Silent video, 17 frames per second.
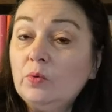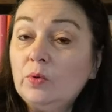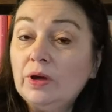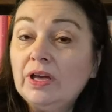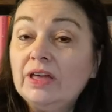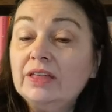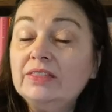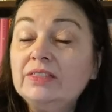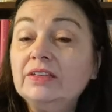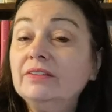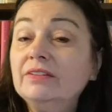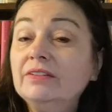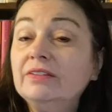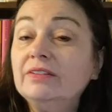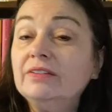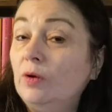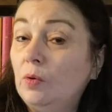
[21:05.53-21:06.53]
with
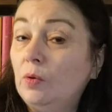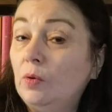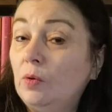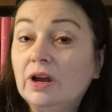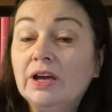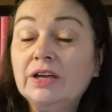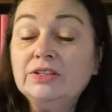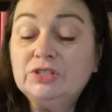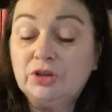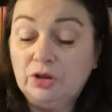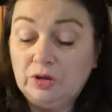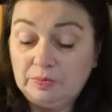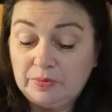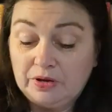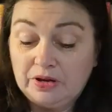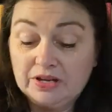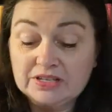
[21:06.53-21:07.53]
4
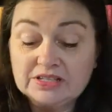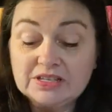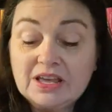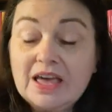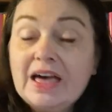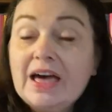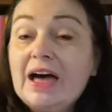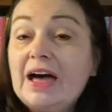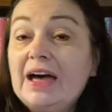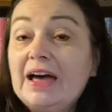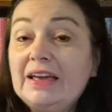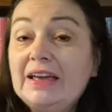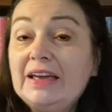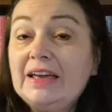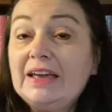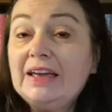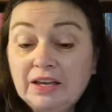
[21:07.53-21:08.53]
adult books. I
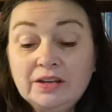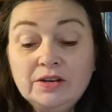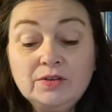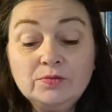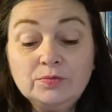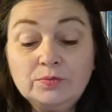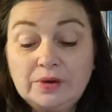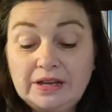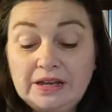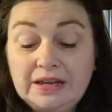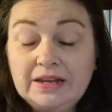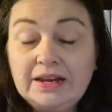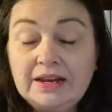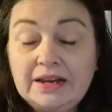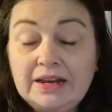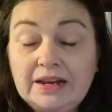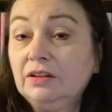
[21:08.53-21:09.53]
did read
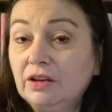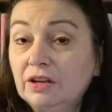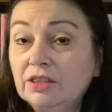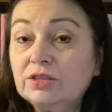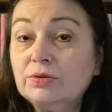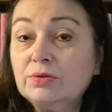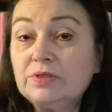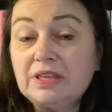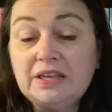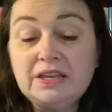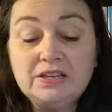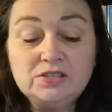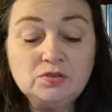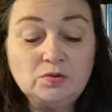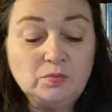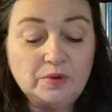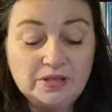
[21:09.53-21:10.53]
and look through
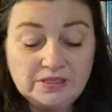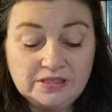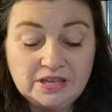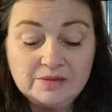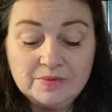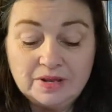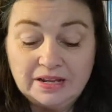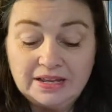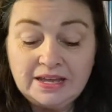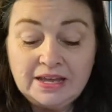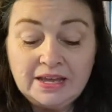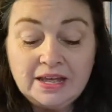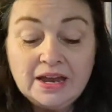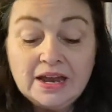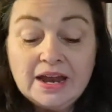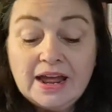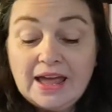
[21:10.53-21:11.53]
these with Emelie,
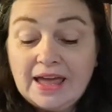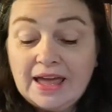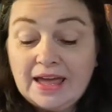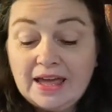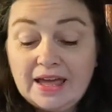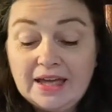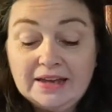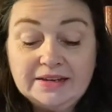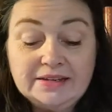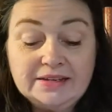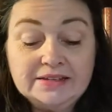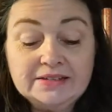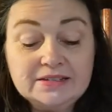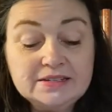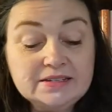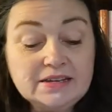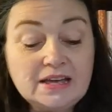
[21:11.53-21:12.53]

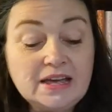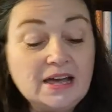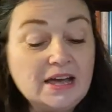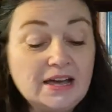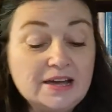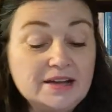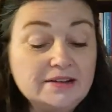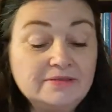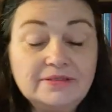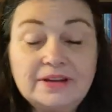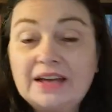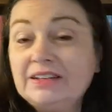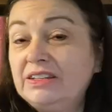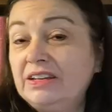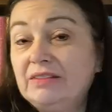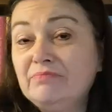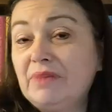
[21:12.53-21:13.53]
and I
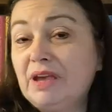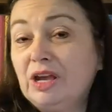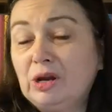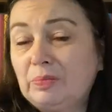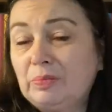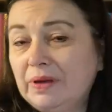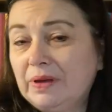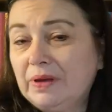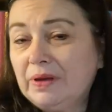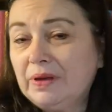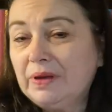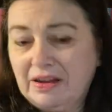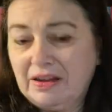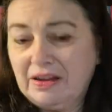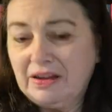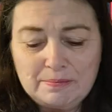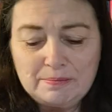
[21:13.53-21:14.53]
didn't make her pick a
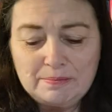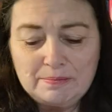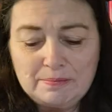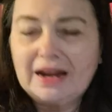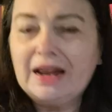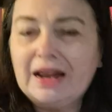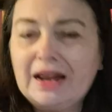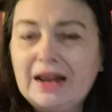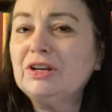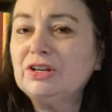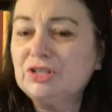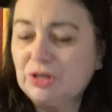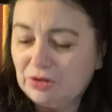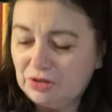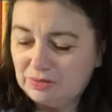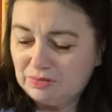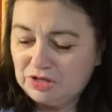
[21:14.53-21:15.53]
favorite, but I'm going to
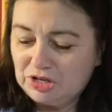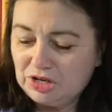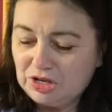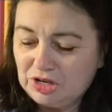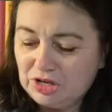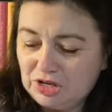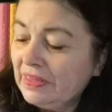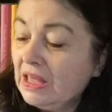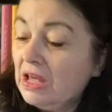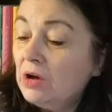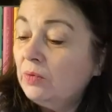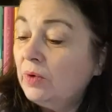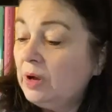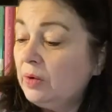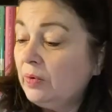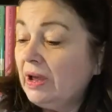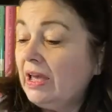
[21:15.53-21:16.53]
show them to you.
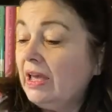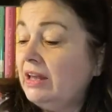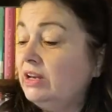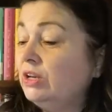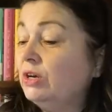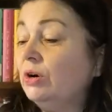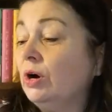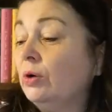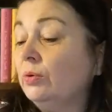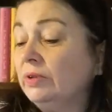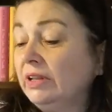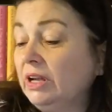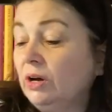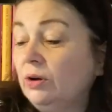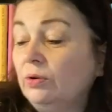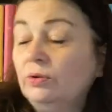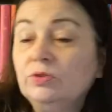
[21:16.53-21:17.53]
We read You're
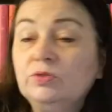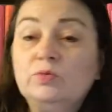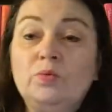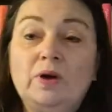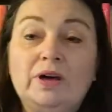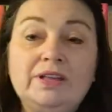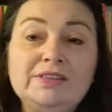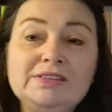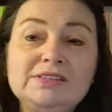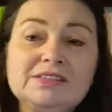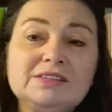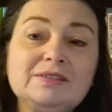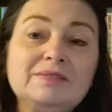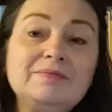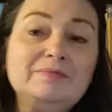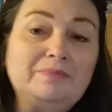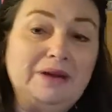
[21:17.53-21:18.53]
Only Old
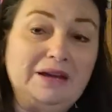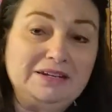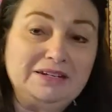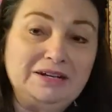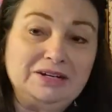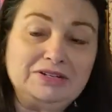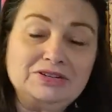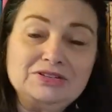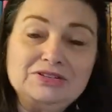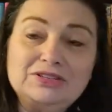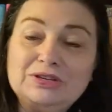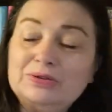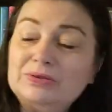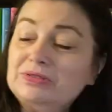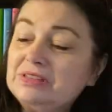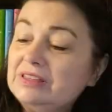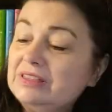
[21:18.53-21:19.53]
Once by Dr.
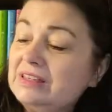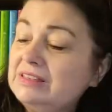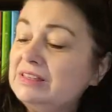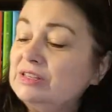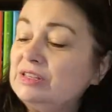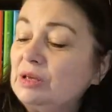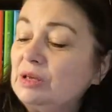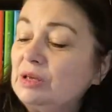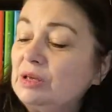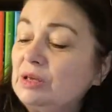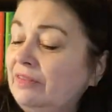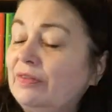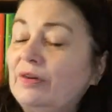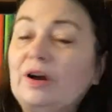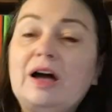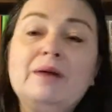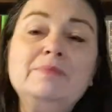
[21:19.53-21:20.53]
Seuss. This is a book
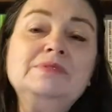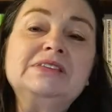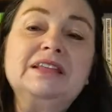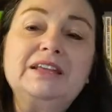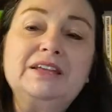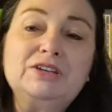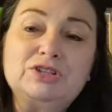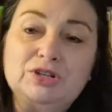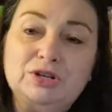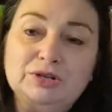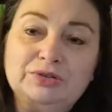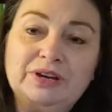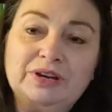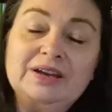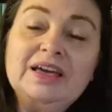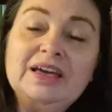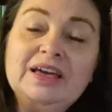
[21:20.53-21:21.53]
for obsolete
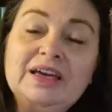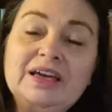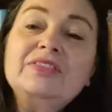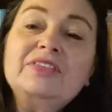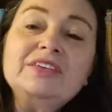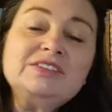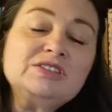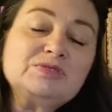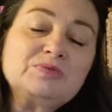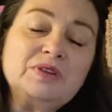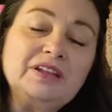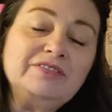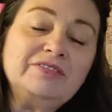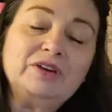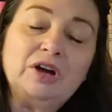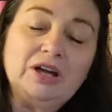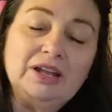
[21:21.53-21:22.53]
children. This is
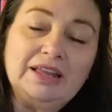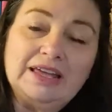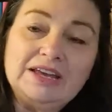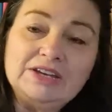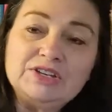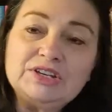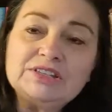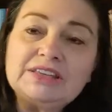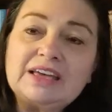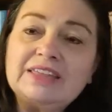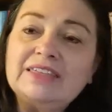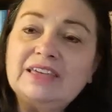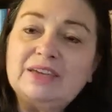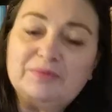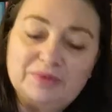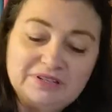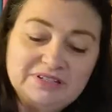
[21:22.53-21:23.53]
really for all ages. I
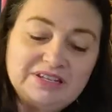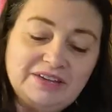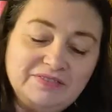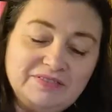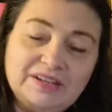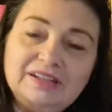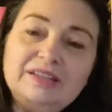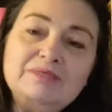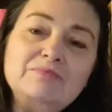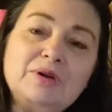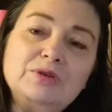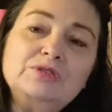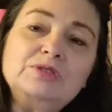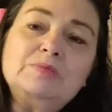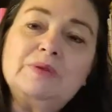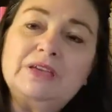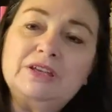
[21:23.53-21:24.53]
think it would definitely
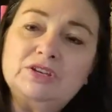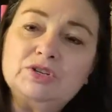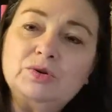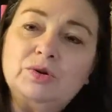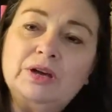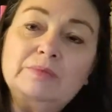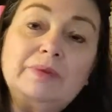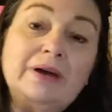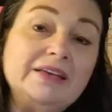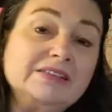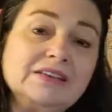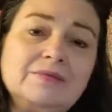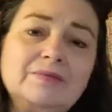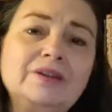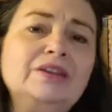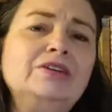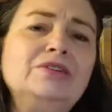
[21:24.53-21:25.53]
most be enjoyed by
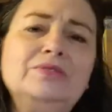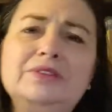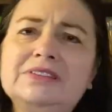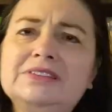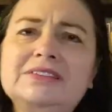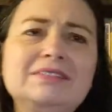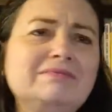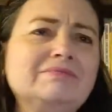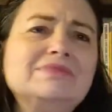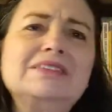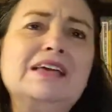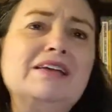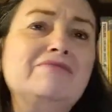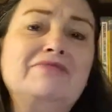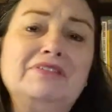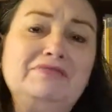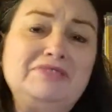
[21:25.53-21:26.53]
someone who is,
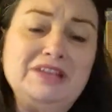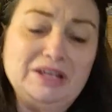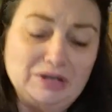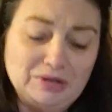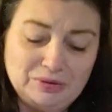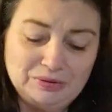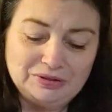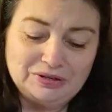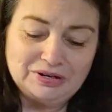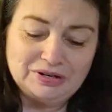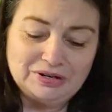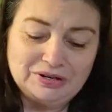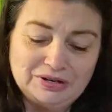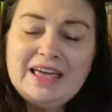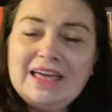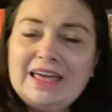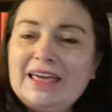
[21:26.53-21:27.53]
say, 50 and older.
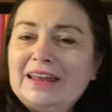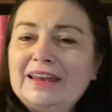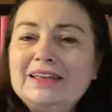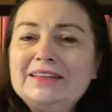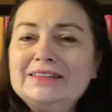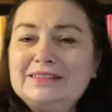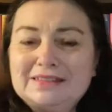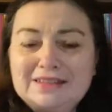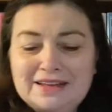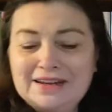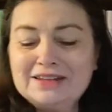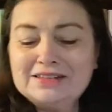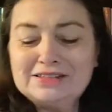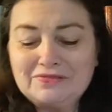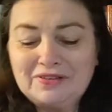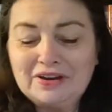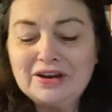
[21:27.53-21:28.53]
It
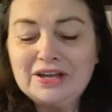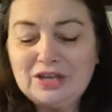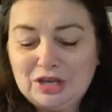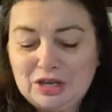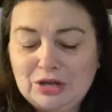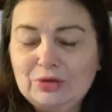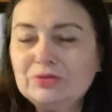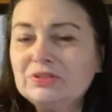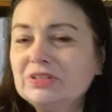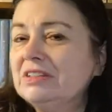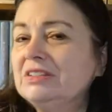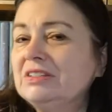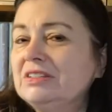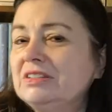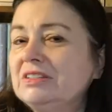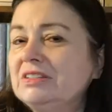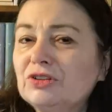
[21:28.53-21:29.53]
is a very cute
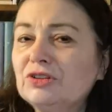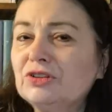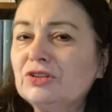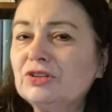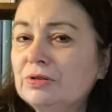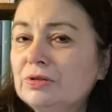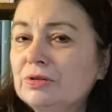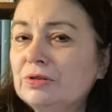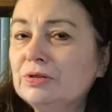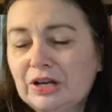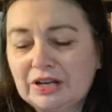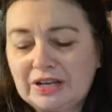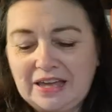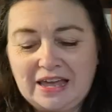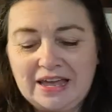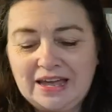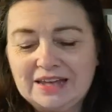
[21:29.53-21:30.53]
Dr. Seuss
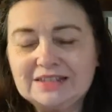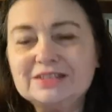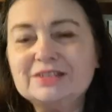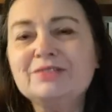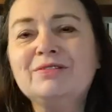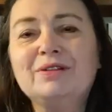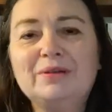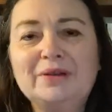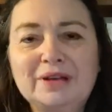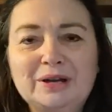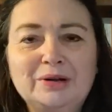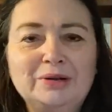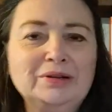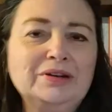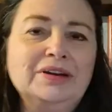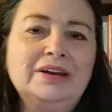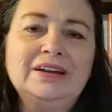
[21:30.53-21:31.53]
look at growing
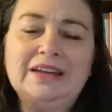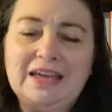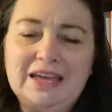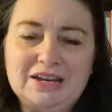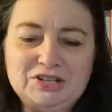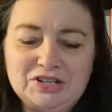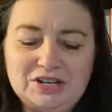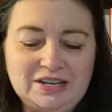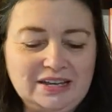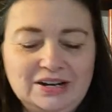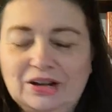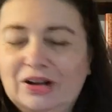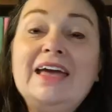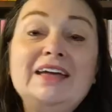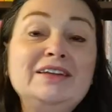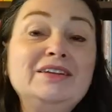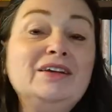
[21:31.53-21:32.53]
older and aging
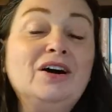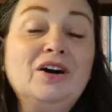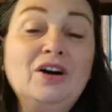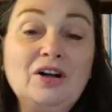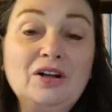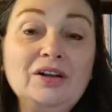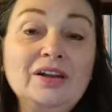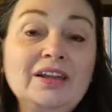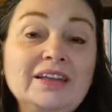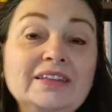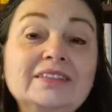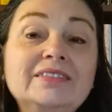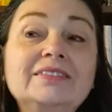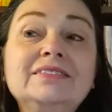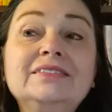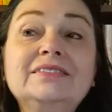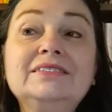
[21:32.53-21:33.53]
and all
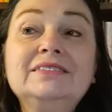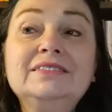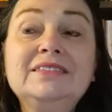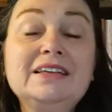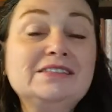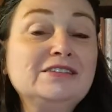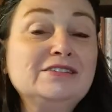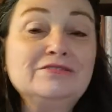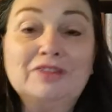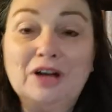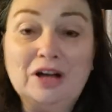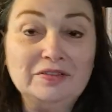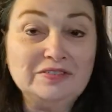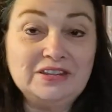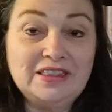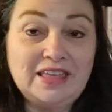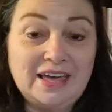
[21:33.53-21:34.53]
that's
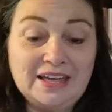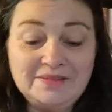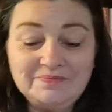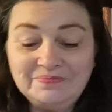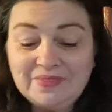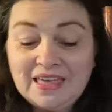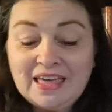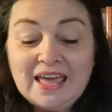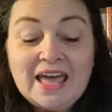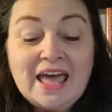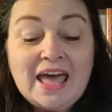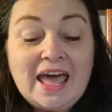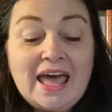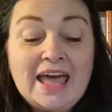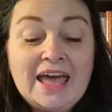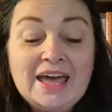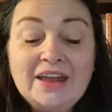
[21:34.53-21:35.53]
involved in that.
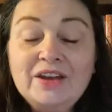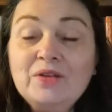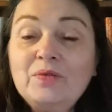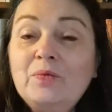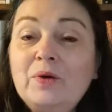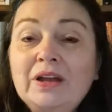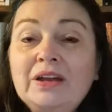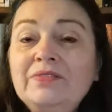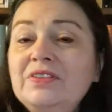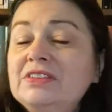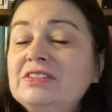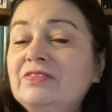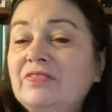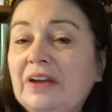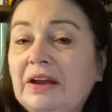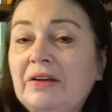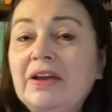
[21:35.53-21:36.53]
And one of his
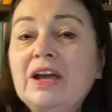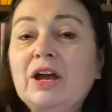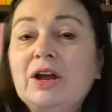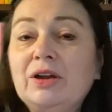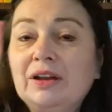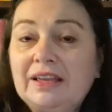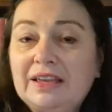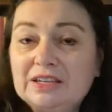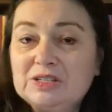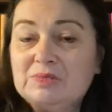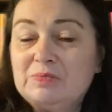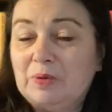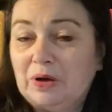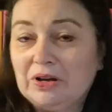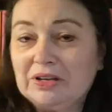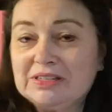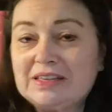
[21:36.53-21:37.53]
very earliest
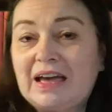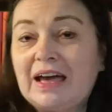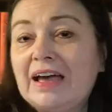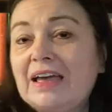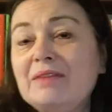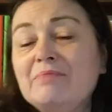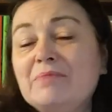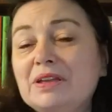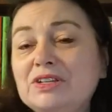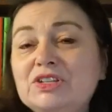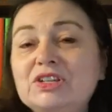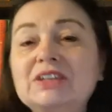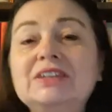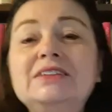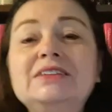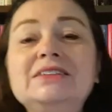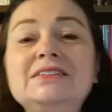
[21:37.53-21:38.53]
books I
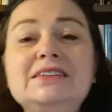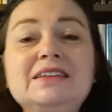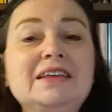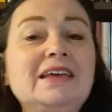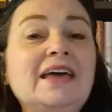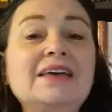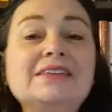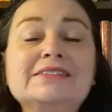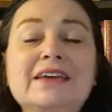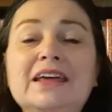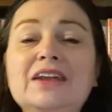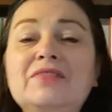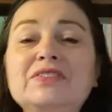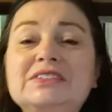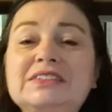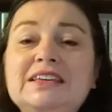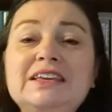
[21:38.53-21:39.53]
mentioned as kind
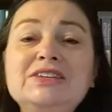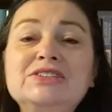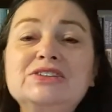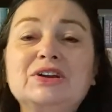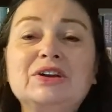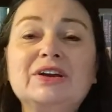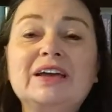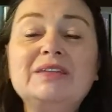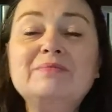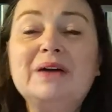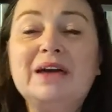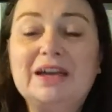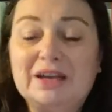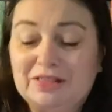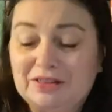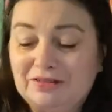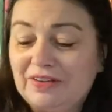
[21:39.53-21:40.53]
of a teaser in my
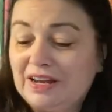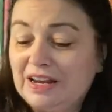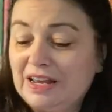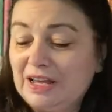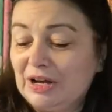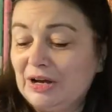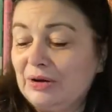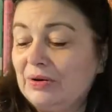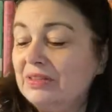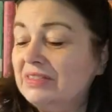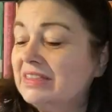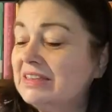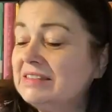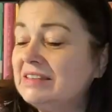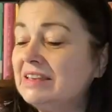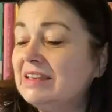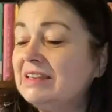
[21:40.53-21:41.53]
other video.
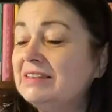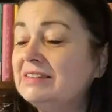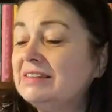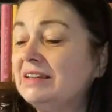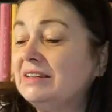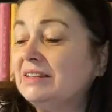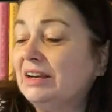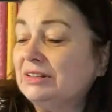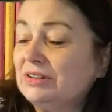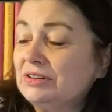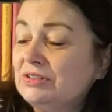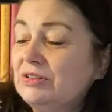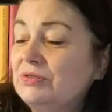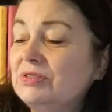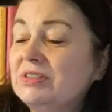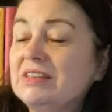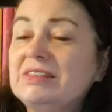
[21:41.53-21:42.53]
This is Dr.
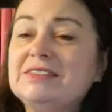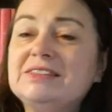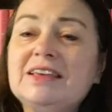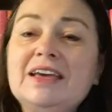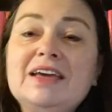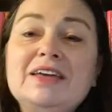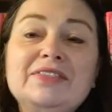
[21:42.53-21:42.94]
Seuss's